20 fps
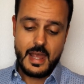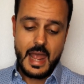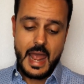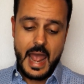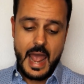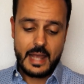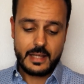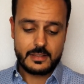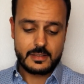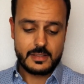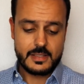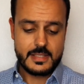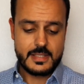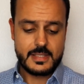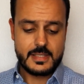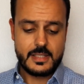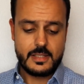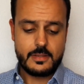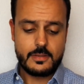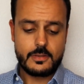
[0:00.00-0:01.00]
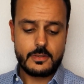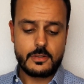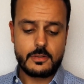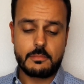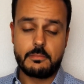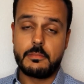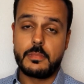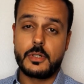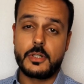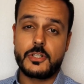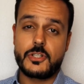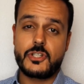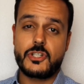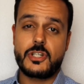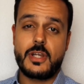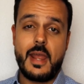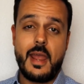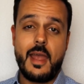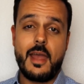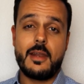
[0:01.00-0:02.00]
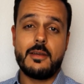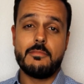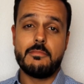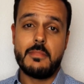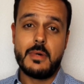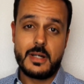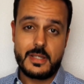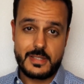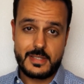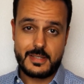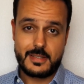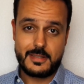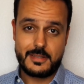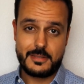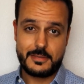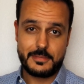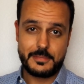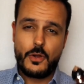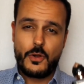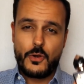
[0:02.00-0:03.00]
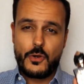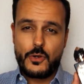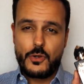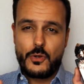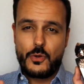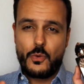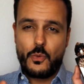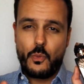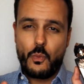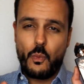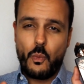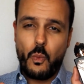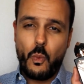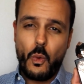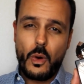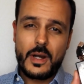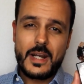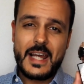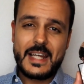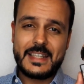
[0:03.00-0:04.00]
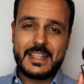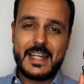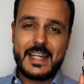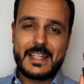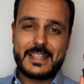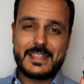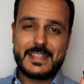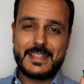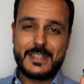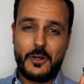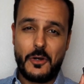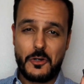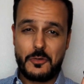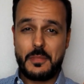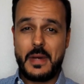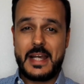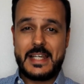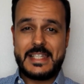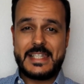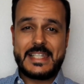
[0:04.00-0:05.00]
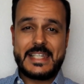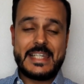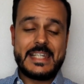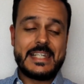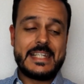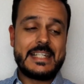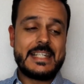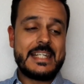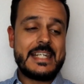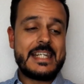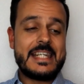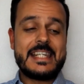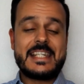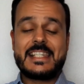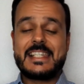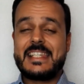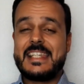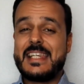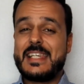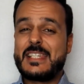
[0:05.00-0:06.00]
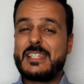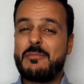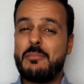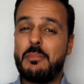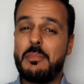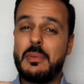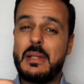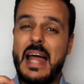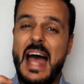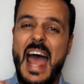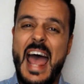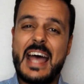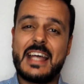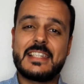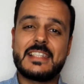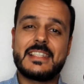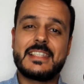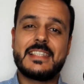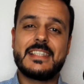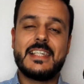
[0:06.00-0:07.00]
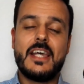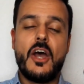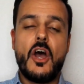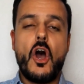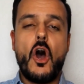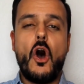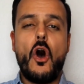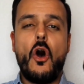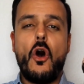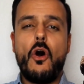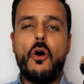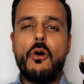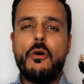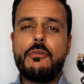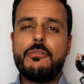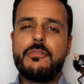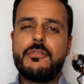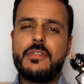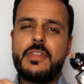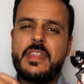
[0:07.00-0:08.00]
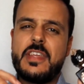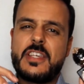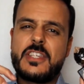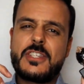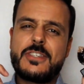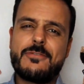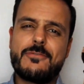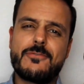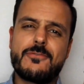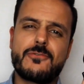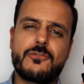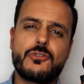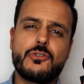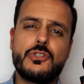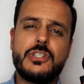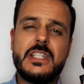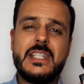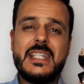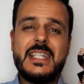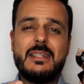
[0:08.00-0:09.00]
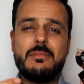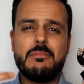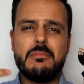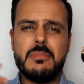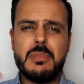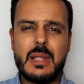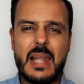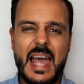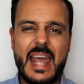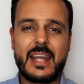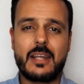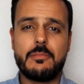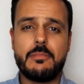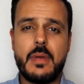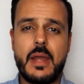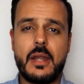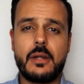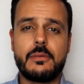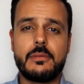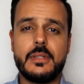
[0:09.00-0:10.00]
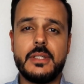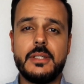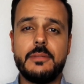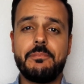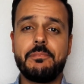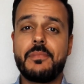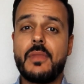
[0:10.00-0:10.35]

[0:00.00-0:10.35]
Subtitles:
atlas cedar, birch and musk. What I get on my skin is this blast of this fruity blackberry